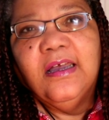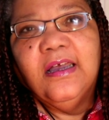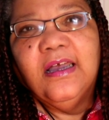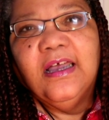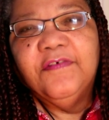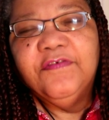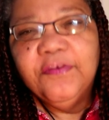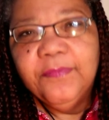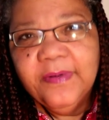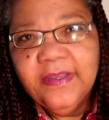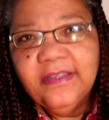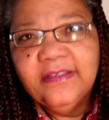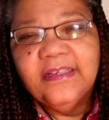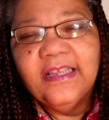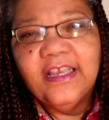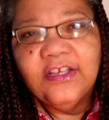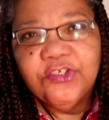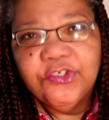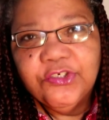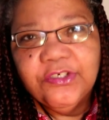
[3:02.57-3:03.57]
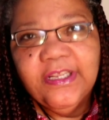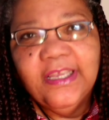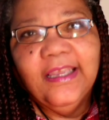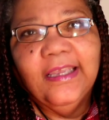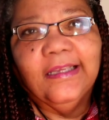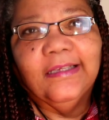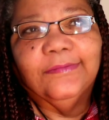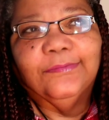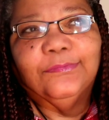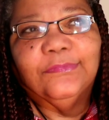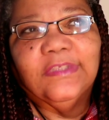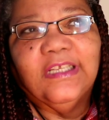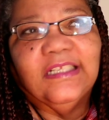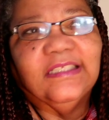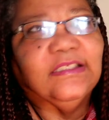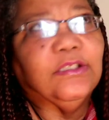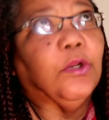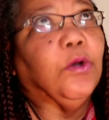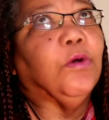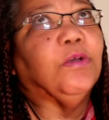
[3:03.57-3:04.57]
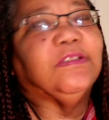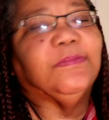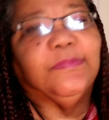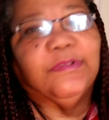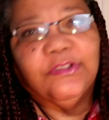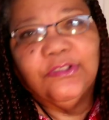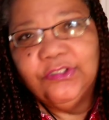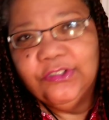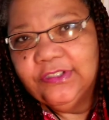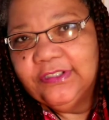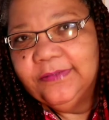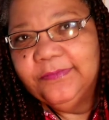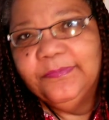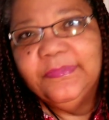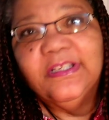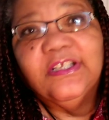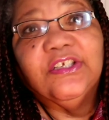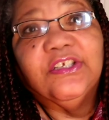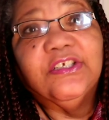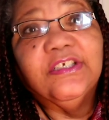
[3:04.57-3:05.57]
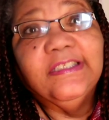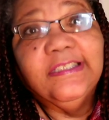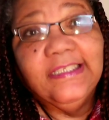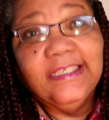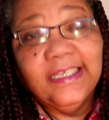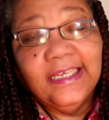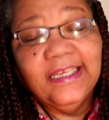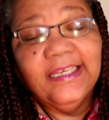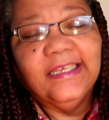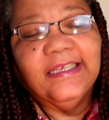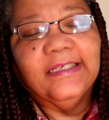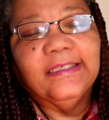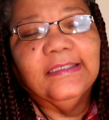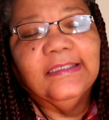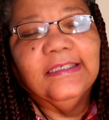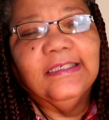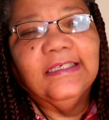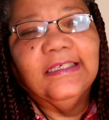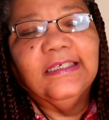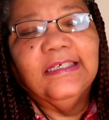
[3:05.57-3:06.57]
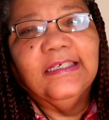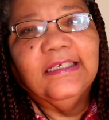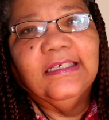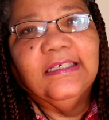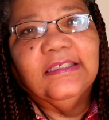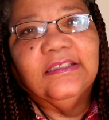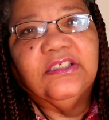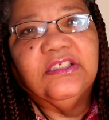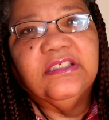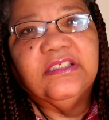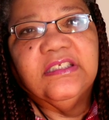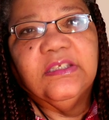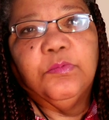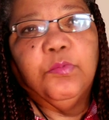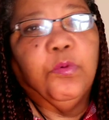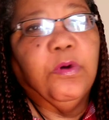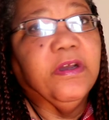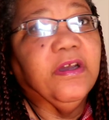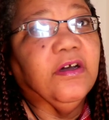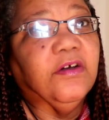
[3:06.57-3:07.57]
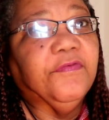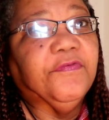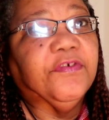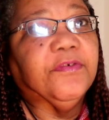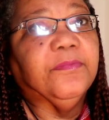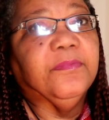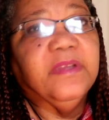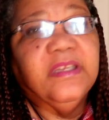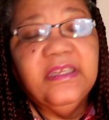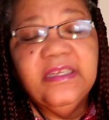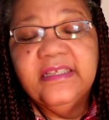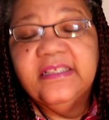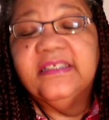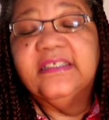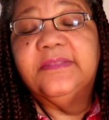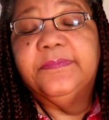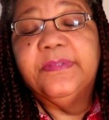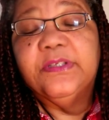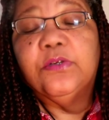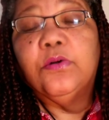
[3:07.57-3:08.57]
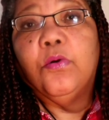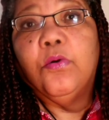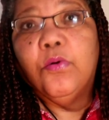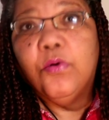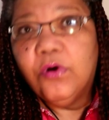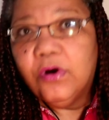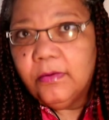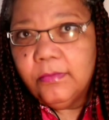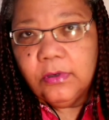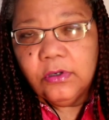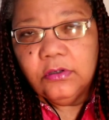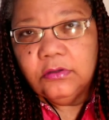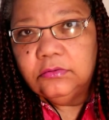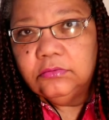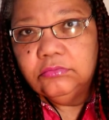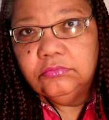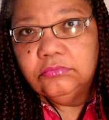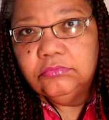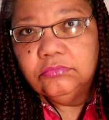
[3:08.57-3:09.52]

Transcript: "How have you been? How's your day?" And I said, "Oh, it's been good. Been a good day." And she said, "Well, for me, it has been horrible.